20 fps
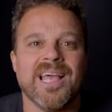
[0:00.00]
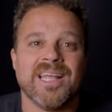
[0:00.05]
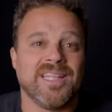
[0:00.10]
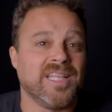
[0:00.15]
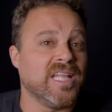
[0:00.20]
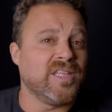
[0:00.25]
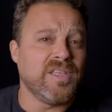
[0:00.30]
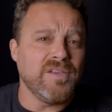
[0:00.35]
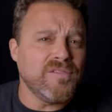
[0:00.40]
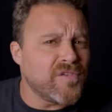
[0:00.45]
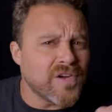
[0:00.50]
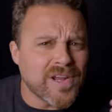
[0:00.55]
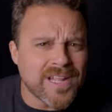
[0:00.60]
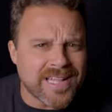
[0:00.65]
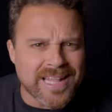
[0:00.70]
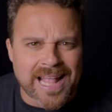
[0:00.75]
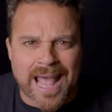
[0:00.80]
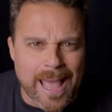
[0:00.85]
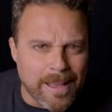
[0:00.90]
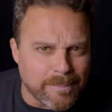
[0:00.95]
the
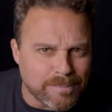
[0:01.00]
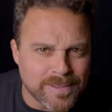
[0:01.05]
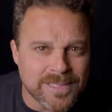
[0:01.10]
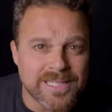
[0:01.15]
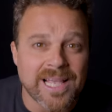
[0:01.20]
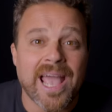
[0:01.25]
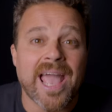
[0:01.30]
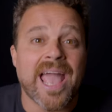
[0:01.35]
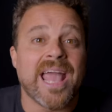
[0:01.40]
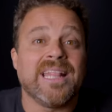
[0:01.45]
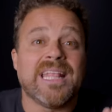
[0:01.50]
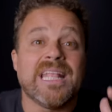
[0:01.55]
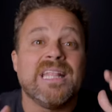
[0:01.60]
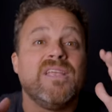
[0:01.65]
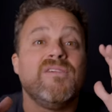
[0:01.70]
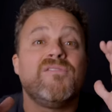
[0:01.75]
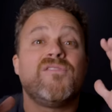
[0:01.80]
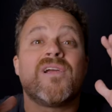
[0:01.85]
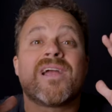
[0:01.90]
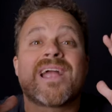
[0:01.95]
different types and the
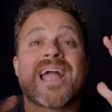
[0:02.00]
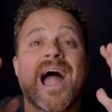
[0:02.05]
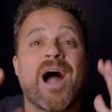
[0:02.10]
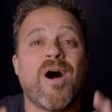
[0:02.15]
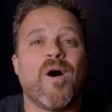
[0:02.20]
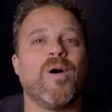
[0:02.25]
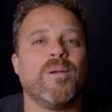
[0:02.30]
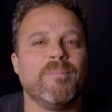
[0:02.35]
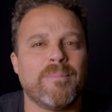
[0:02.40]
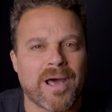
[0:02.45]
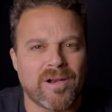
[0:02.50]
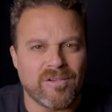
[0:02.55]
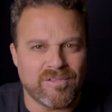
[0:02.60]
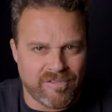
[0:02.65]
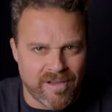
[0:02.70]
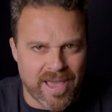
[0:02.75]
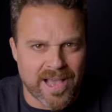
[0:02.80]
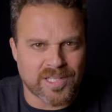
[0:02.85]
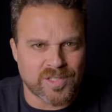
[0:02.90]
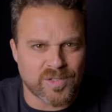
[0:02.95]
different Cajon
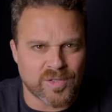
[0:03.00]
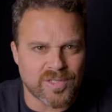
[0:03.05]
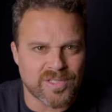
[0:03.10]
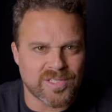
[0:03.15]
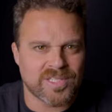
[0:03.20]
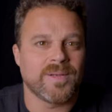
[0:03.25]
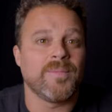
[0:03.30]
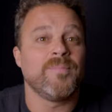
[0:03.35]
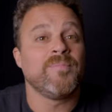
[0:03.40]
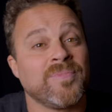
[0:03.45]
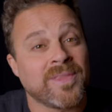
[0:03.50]
manufacturers.